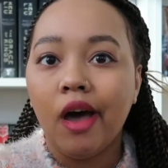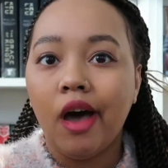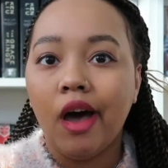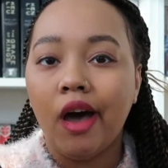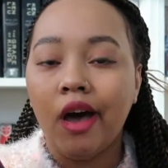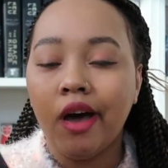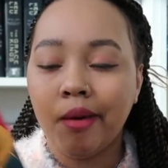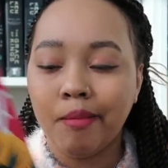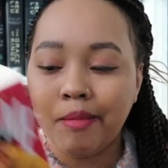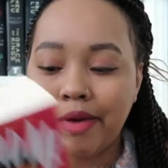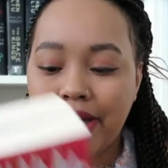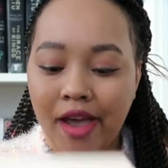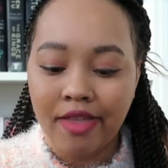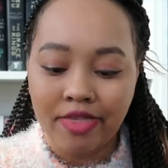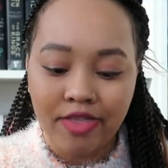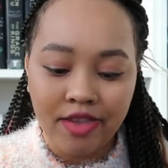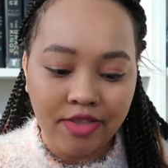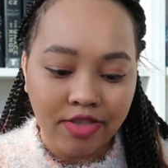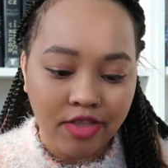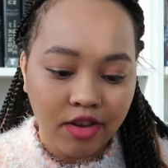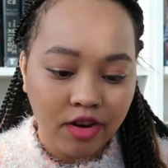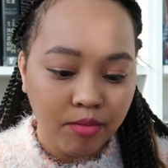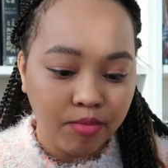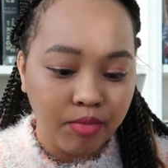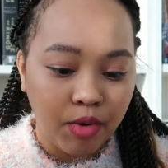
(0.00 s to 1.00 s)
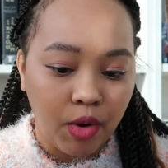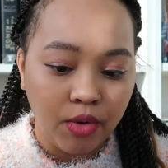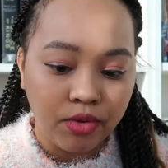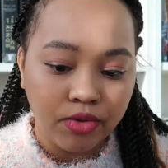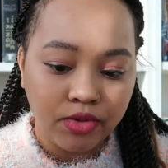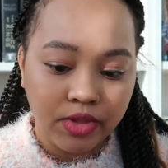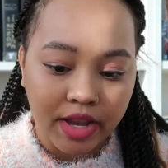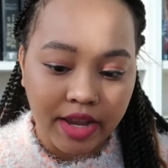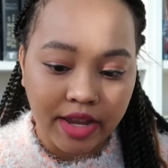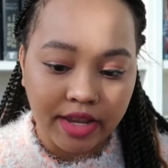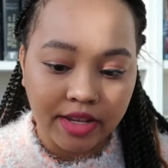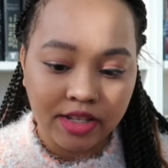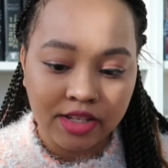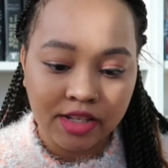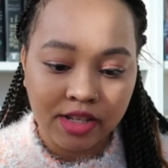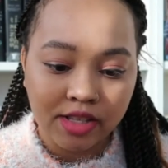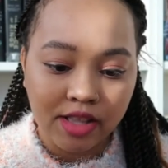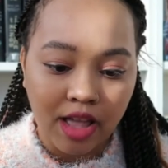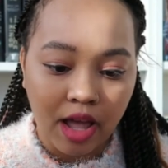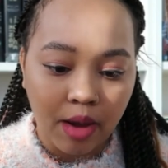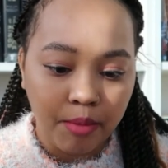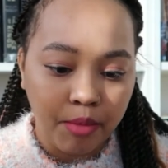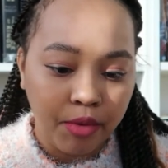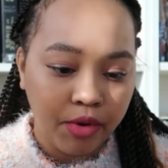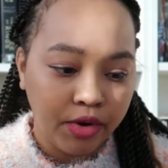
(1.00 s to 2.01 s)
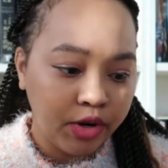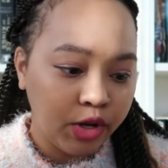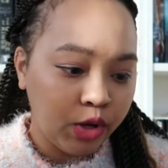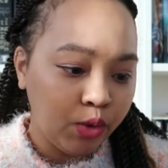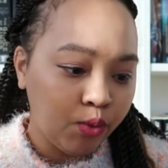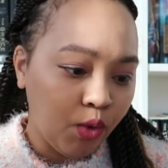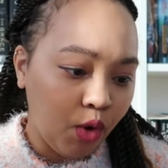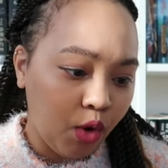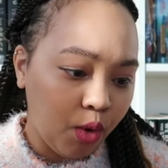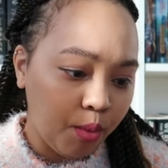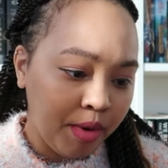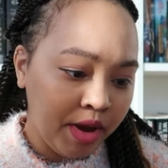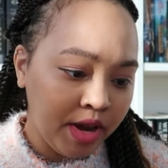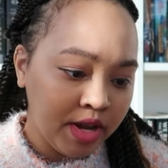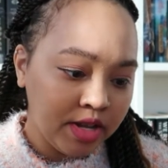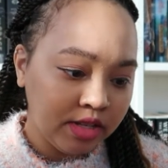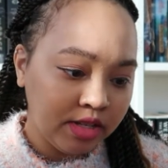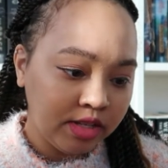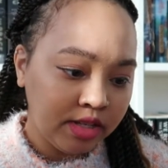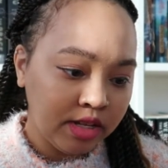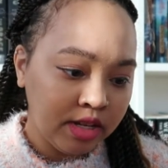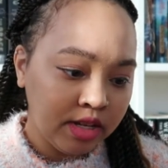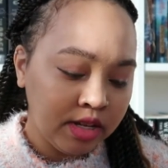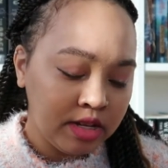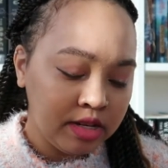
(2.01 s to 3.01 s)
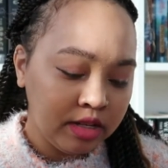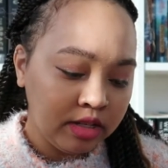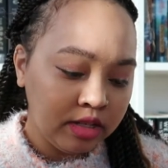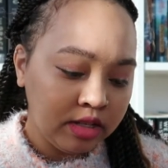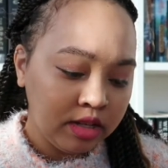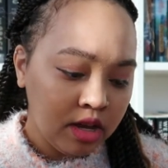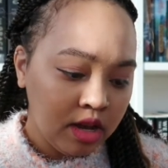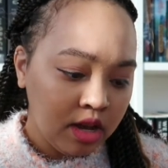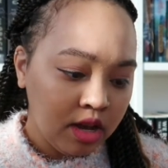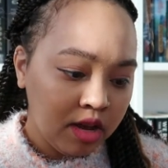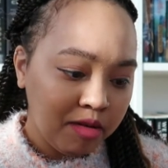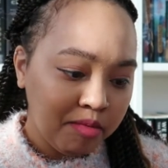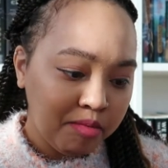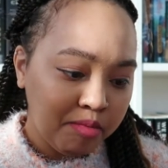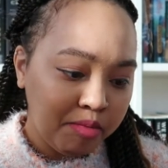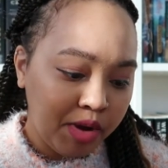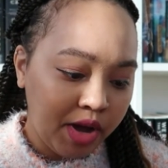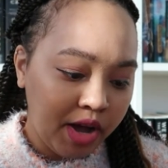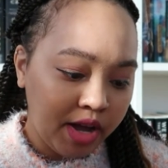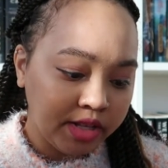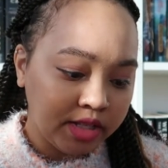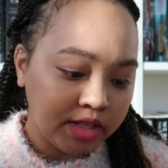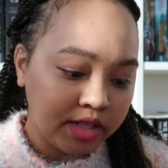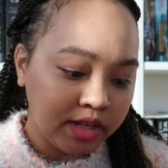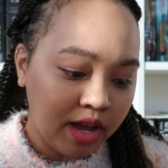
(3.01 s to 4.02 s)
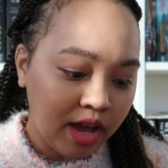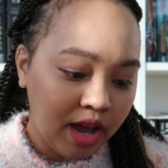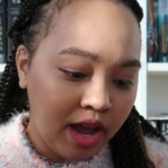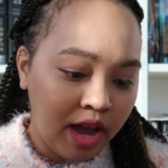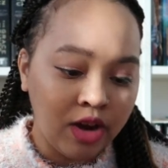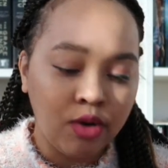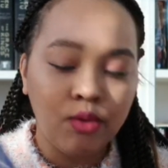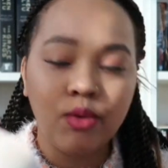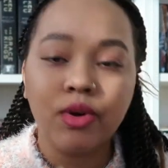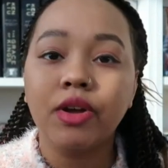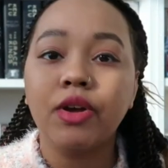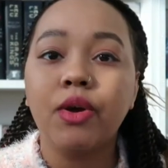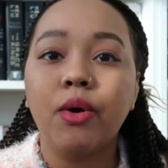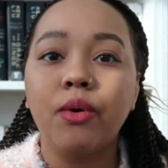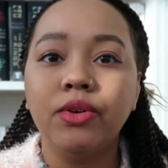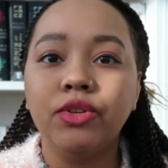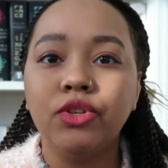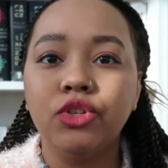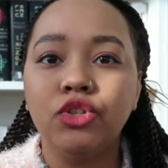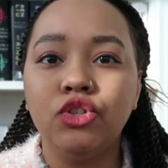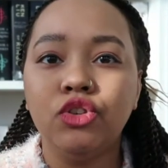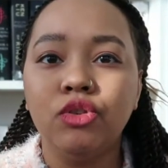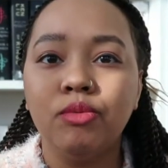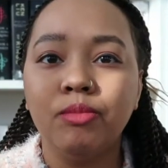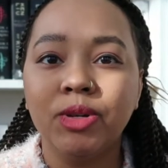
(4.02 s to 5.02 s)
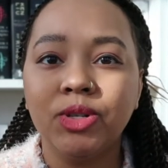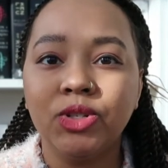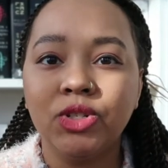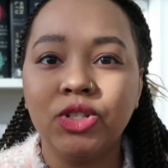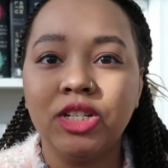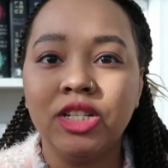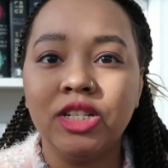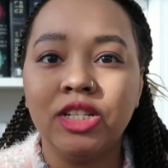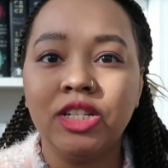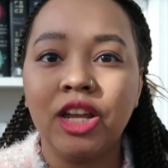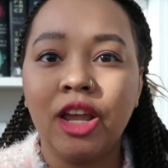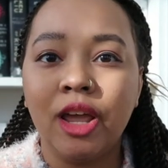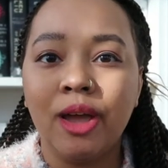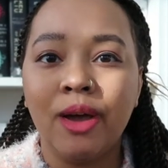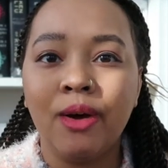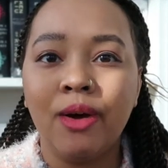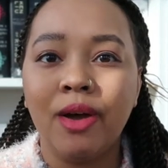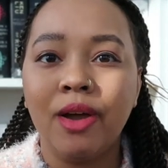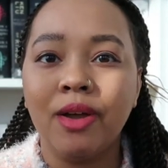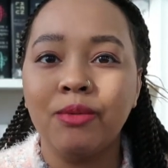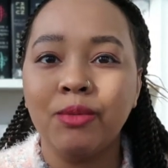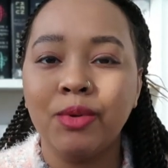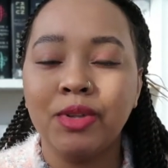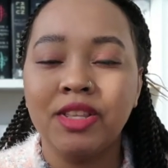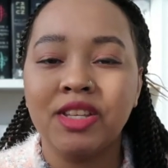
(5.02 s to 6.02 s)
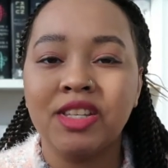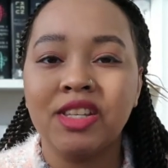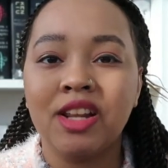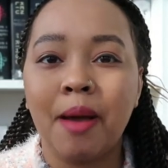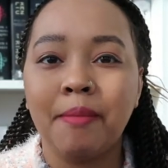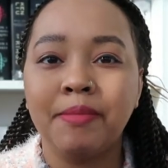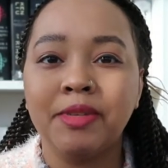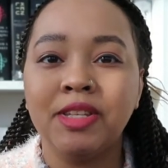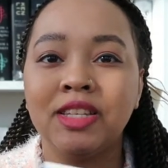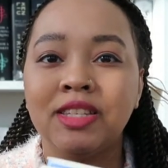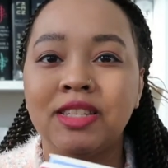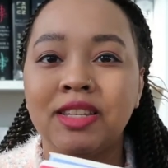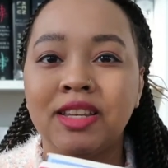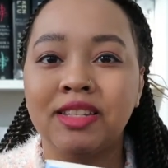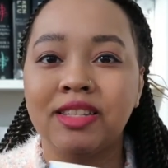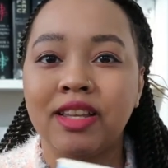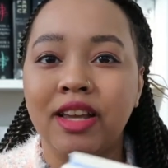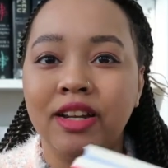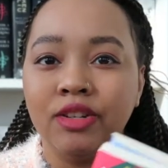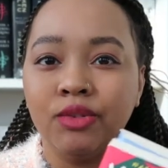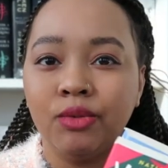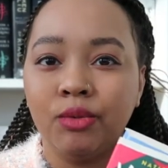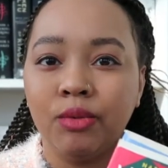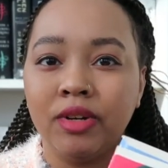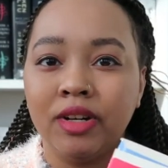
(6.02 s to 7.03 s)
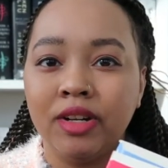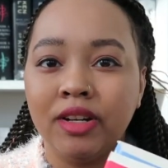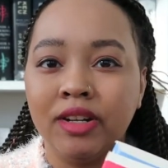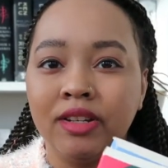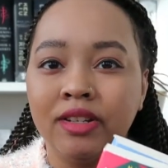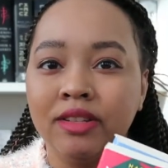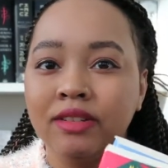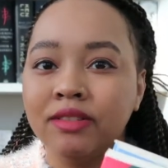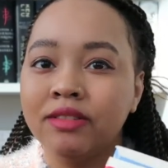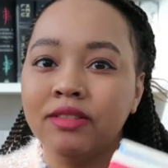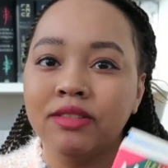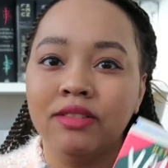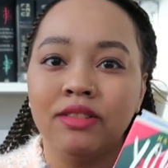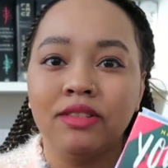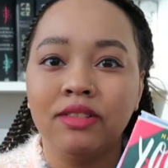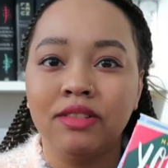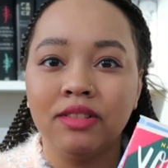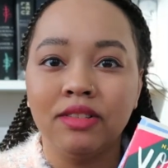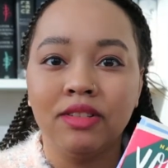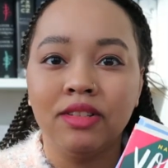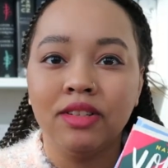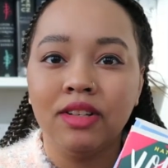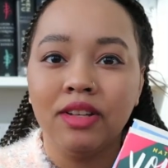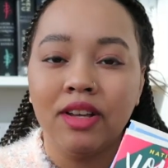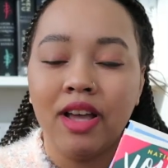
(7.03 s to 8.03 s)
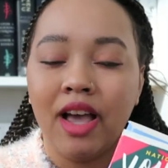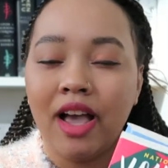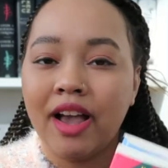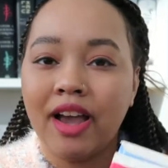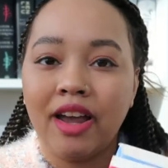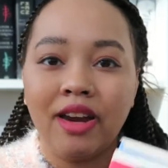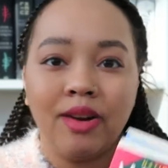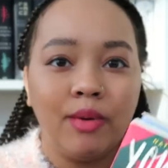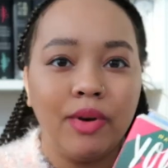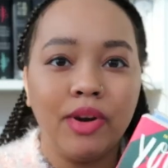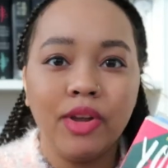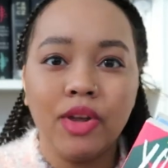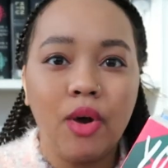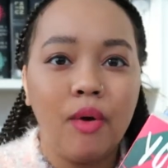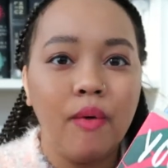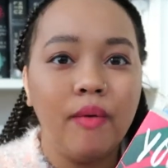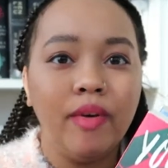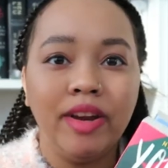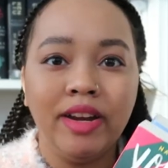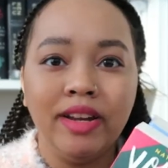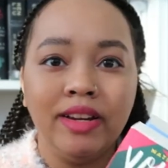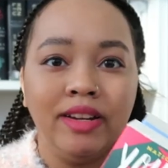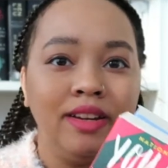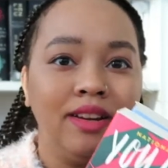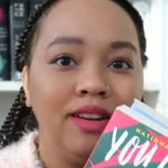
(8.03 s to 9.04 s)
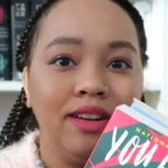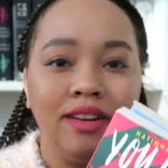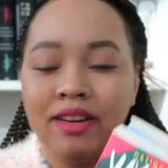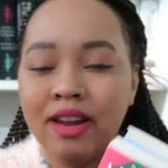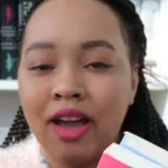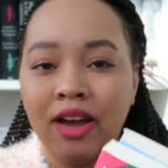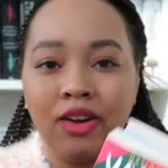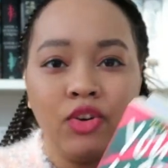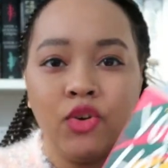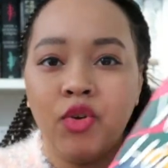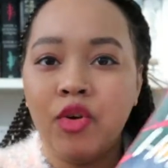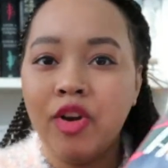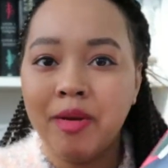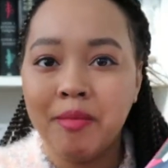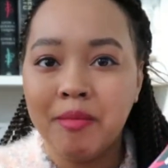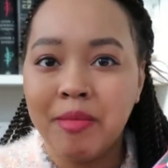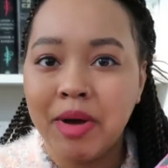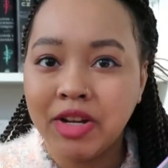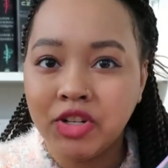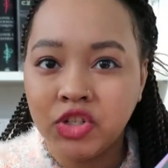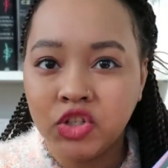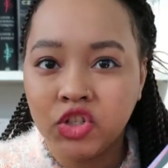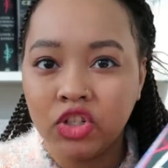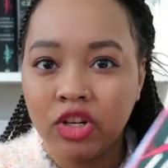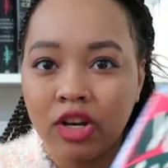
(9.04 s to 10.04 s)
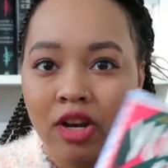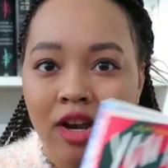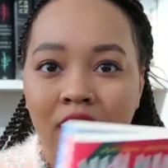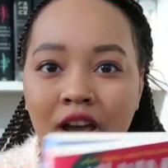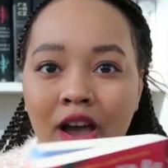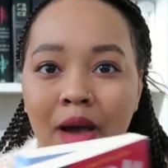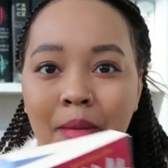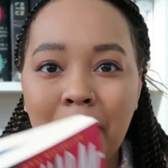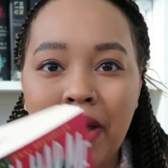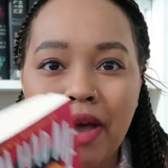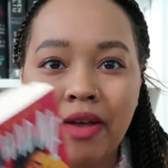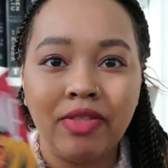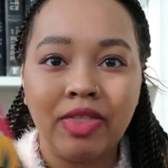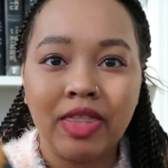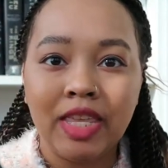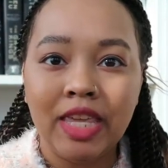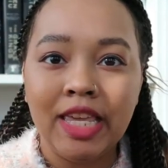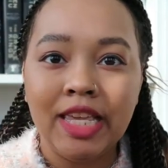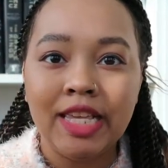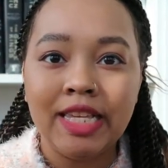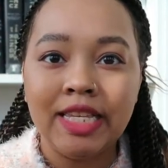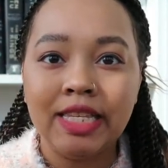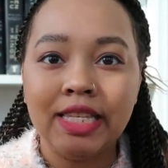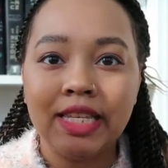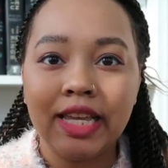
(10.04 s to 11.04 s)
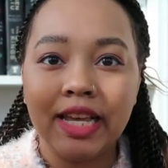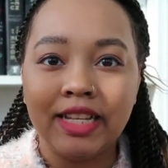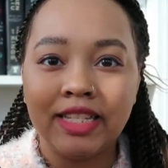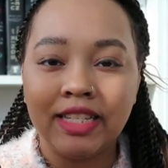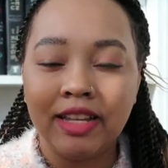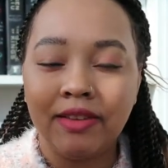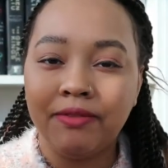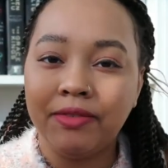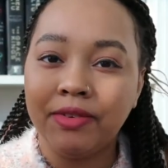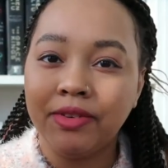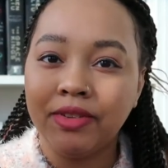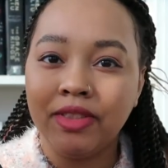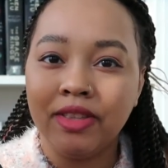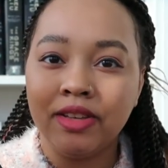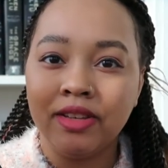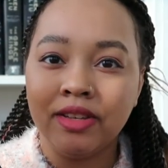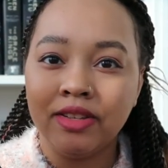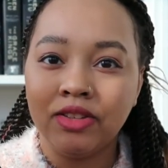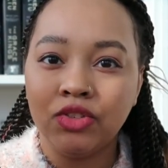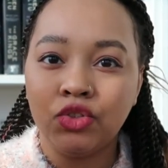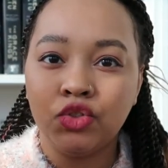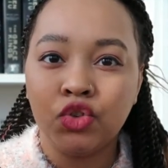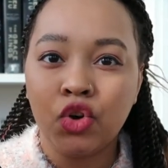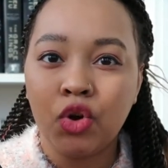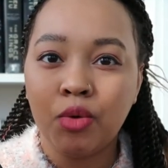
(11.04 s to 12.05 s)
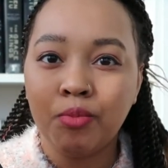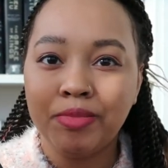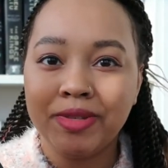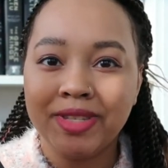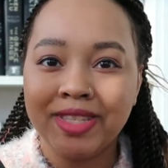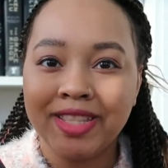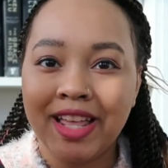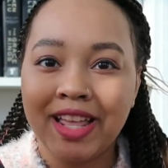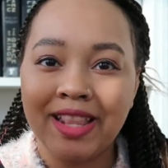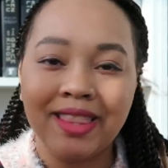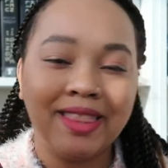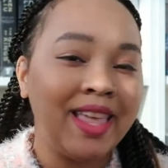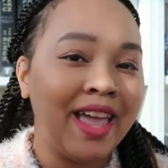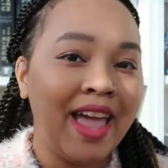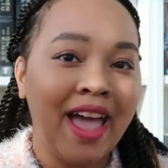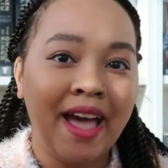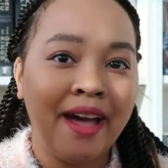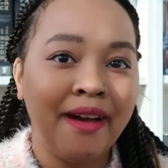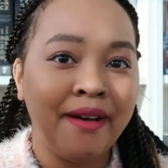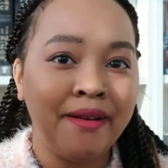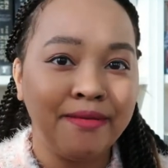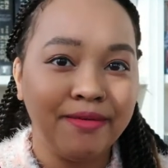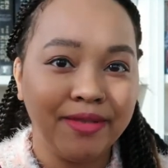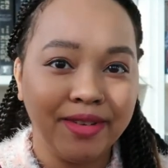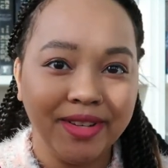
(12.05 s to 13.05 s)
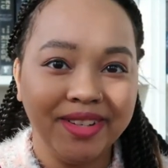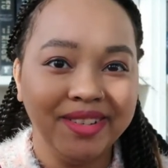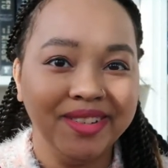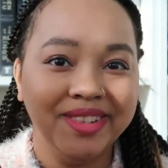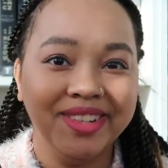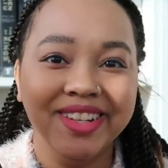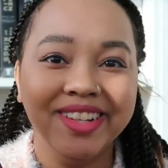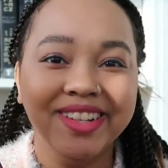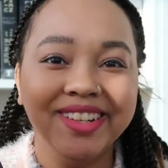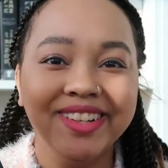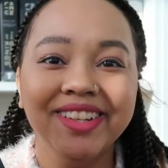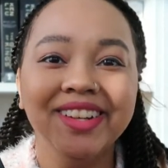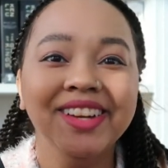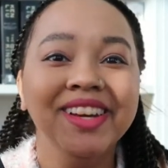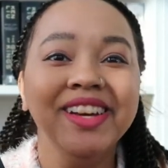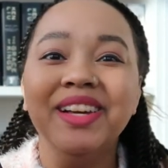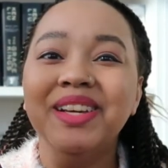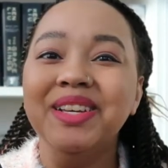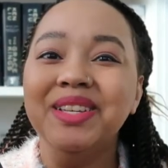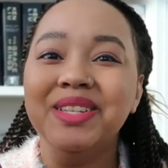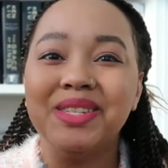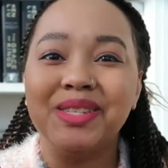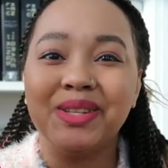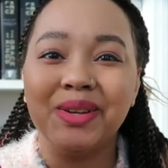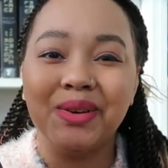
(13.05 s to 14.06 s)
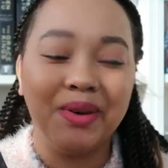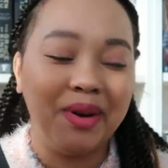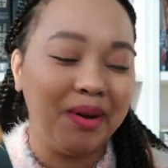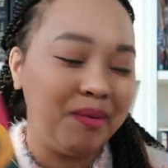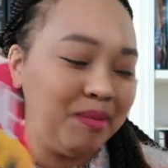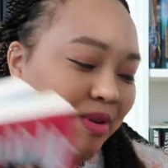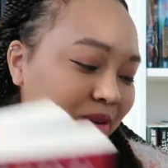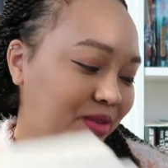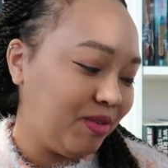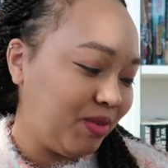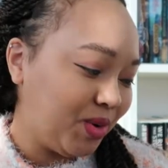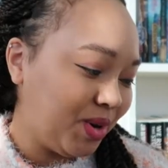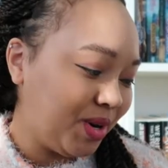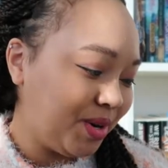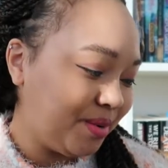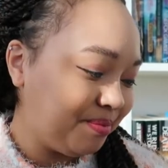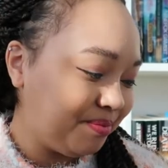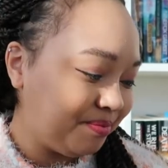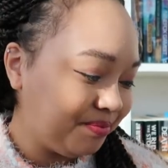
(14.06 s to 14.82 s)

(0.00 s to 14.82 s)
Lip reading: I think they're both like celebrity romances, but I don't want to go into too much detail and read the synopsis because I kind of want to go in and not knowing much about these except for the tropes that they have. So I'm here for it.